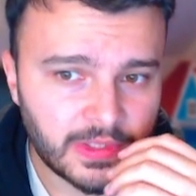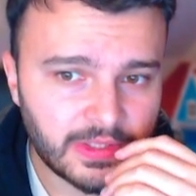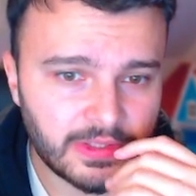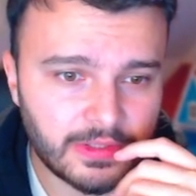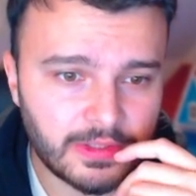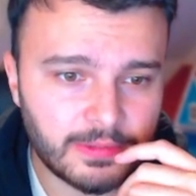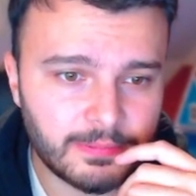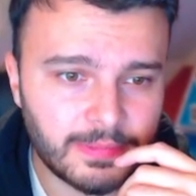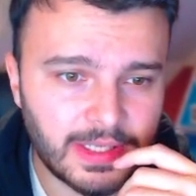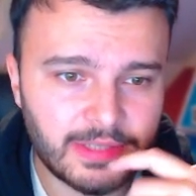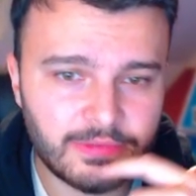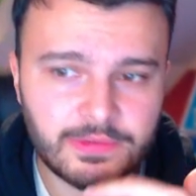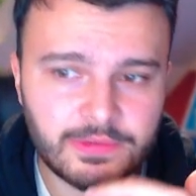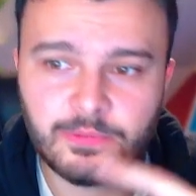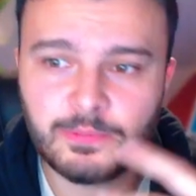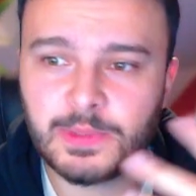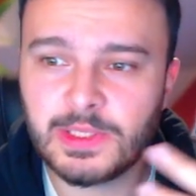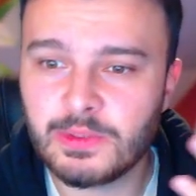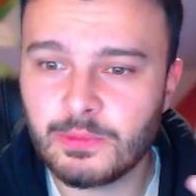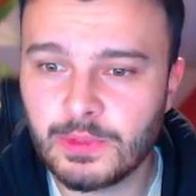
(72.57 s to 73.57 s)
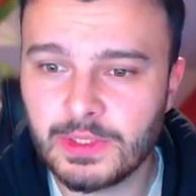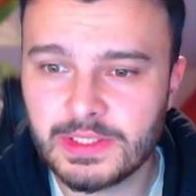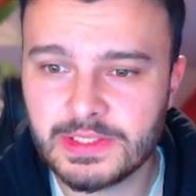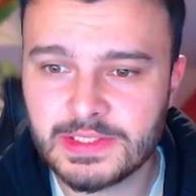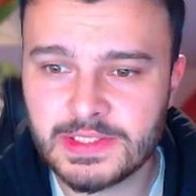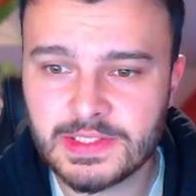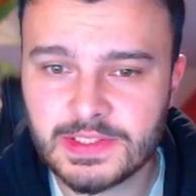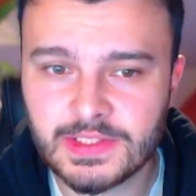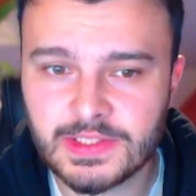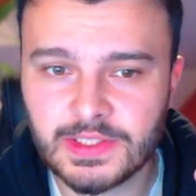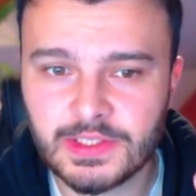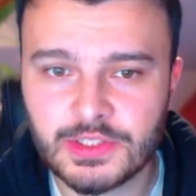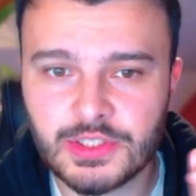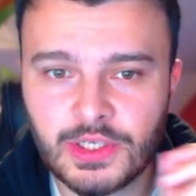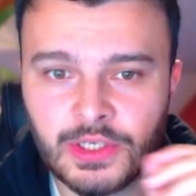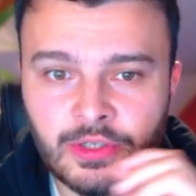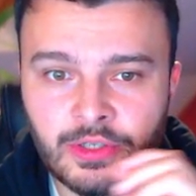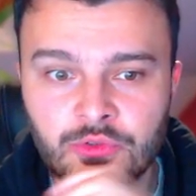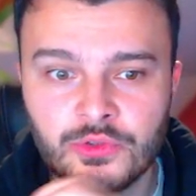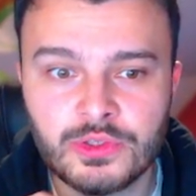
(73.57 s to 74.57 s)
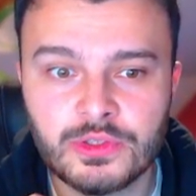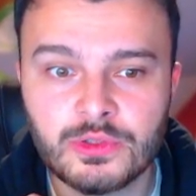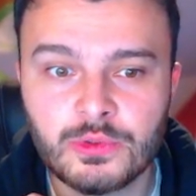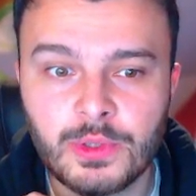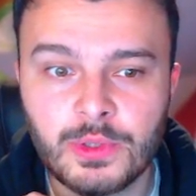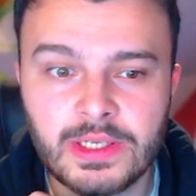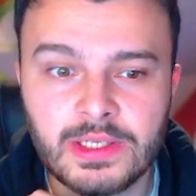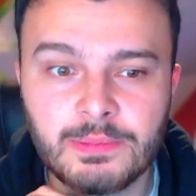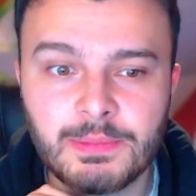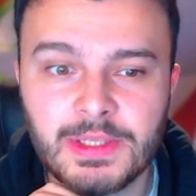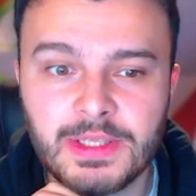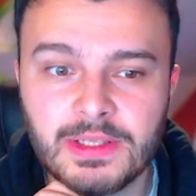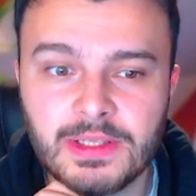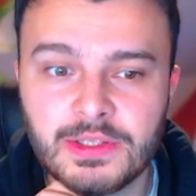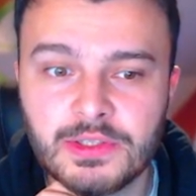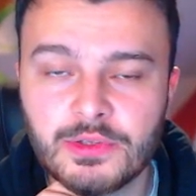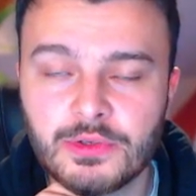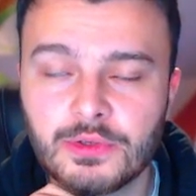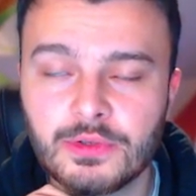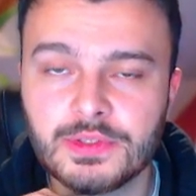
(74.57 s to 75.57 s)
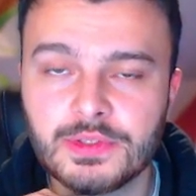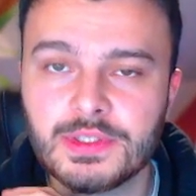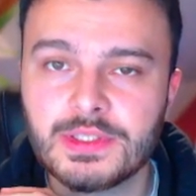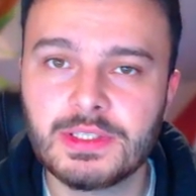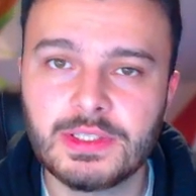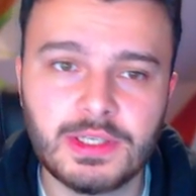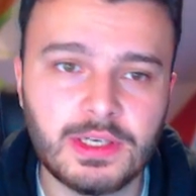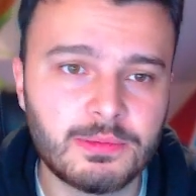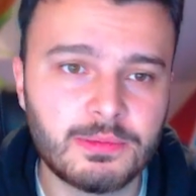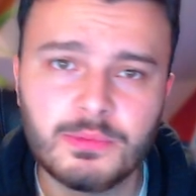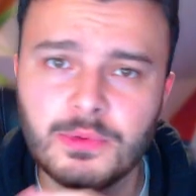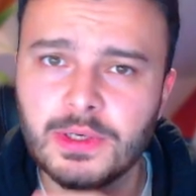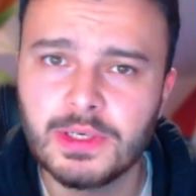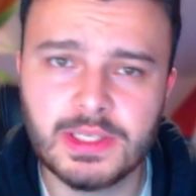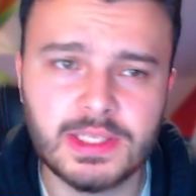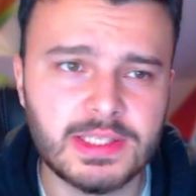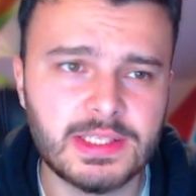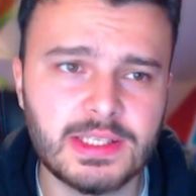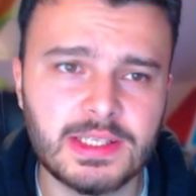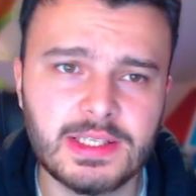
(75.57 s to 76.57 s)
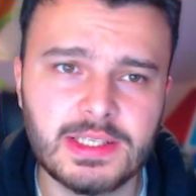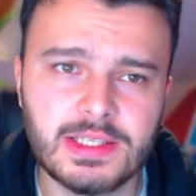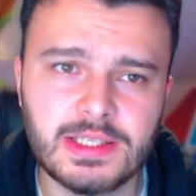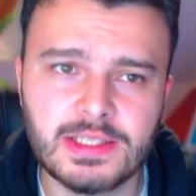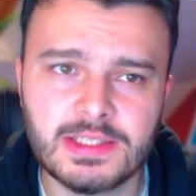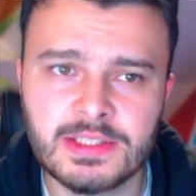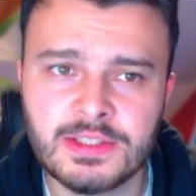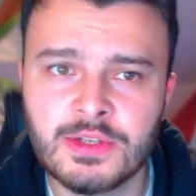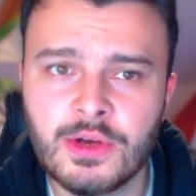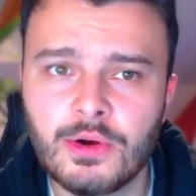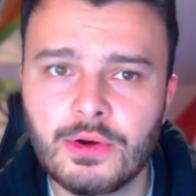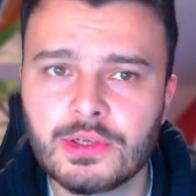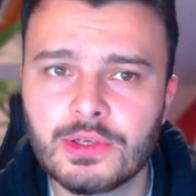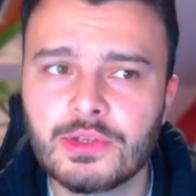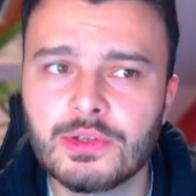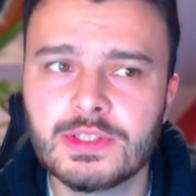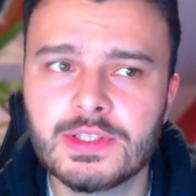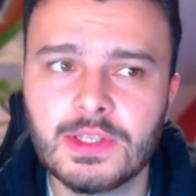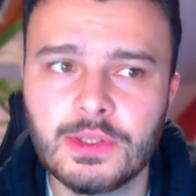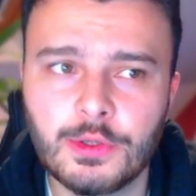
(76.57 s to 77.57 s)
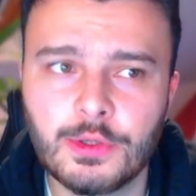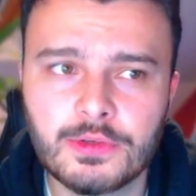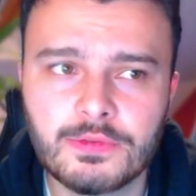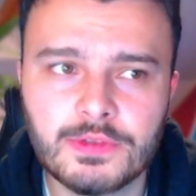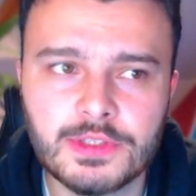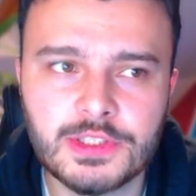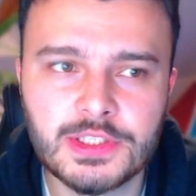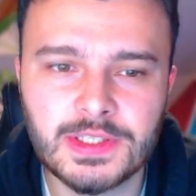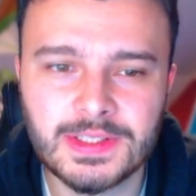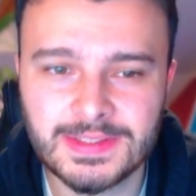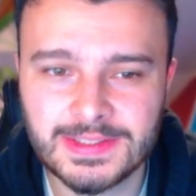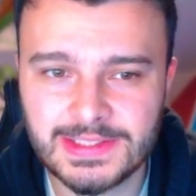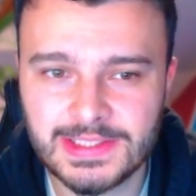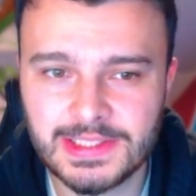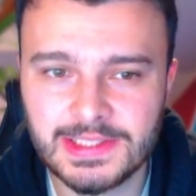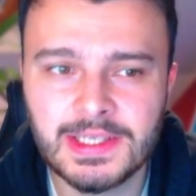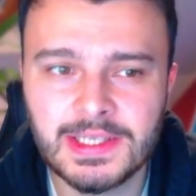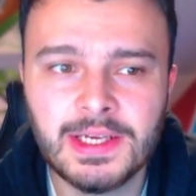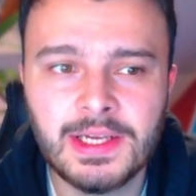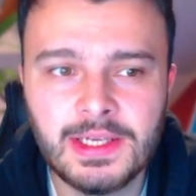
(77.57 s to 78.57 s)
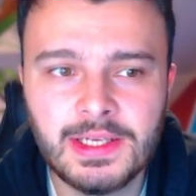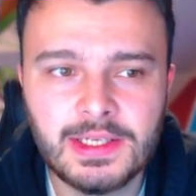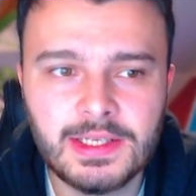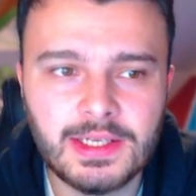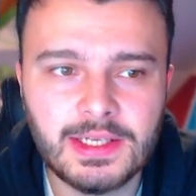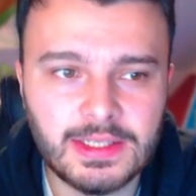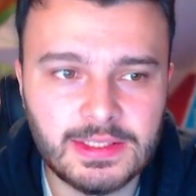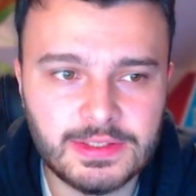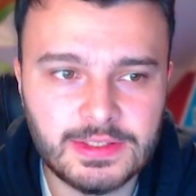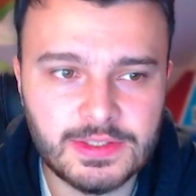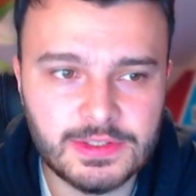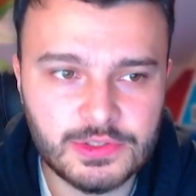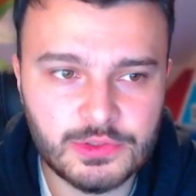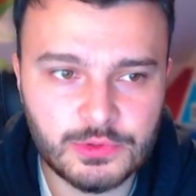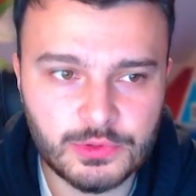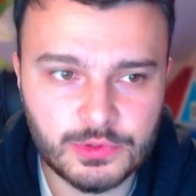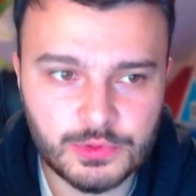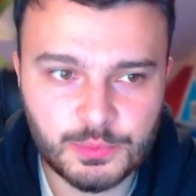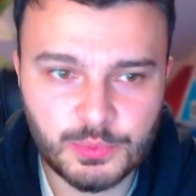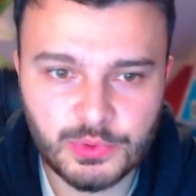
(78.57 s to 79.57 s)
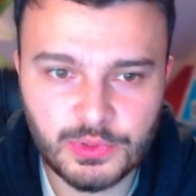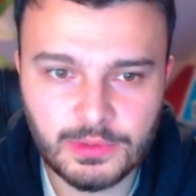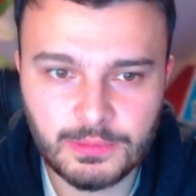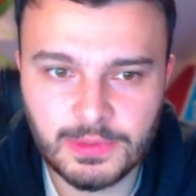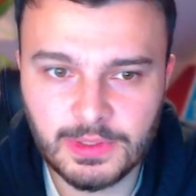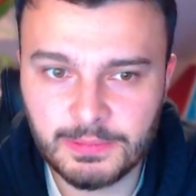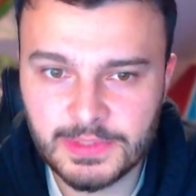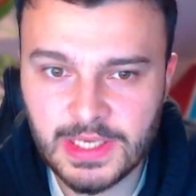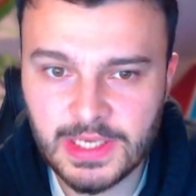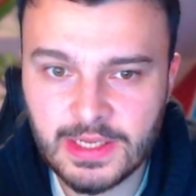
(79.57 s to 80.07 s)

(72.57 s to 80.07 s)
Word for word: Um, FFP wise, as such, 120 million euros upfront is not a good look for Chelsea and does cause problems.